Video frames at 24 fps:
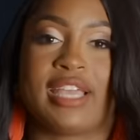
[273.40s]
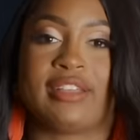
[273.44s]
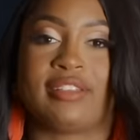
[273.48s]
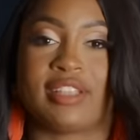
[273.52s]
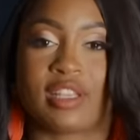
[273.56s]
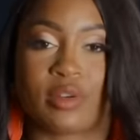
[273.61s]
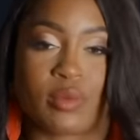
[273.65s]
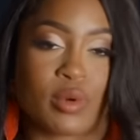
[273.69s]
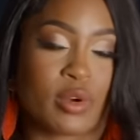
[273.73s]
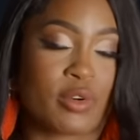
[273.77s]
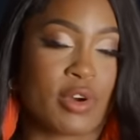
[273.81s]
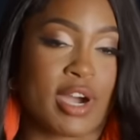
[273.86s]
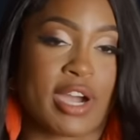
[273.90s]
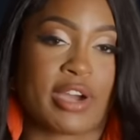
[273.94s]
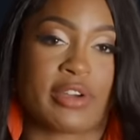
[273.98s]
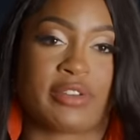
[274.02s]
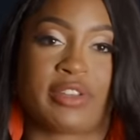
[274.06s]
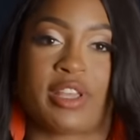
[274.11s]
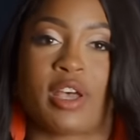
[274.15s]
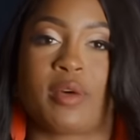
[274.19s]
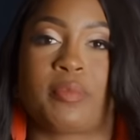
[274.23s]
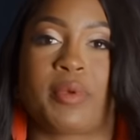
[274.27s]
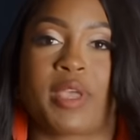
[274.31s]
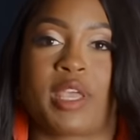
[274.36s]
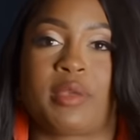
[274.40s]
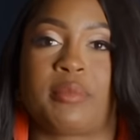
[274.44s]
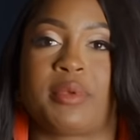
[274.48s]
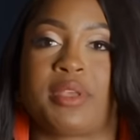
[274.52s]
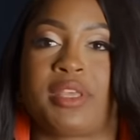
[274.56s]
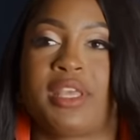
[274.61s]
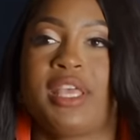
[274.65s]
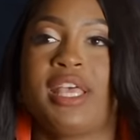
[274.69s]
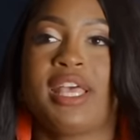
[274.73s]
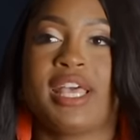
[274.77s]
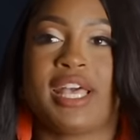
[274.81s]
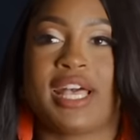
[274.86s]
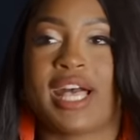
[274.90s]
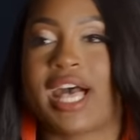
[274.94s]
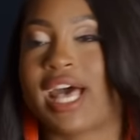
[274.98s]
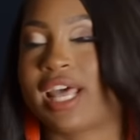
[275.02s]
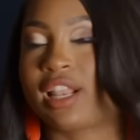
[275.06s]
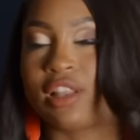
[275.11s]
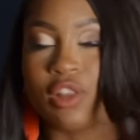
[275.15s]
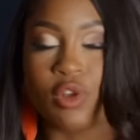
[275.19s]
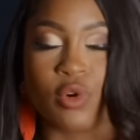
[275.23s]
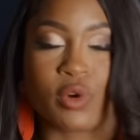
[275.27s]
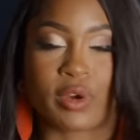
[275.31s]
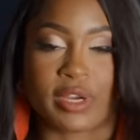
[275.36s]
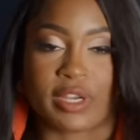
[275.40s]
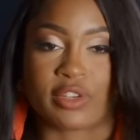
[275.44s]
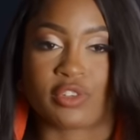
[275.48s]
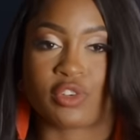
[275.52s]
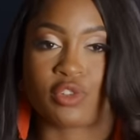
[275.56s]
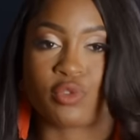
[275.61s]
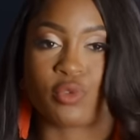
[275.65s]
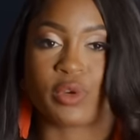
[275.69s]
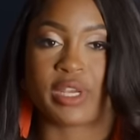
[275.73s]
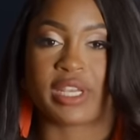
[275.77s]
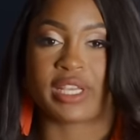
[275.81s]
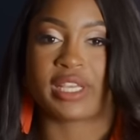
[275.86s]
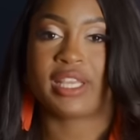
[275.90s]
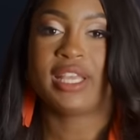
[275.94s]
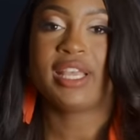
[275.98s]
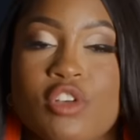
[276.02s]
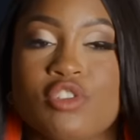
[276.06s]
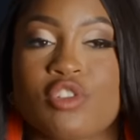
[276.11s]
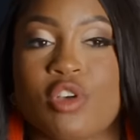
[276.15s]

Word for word: It didn't require a down payment. It had a lower interest rate.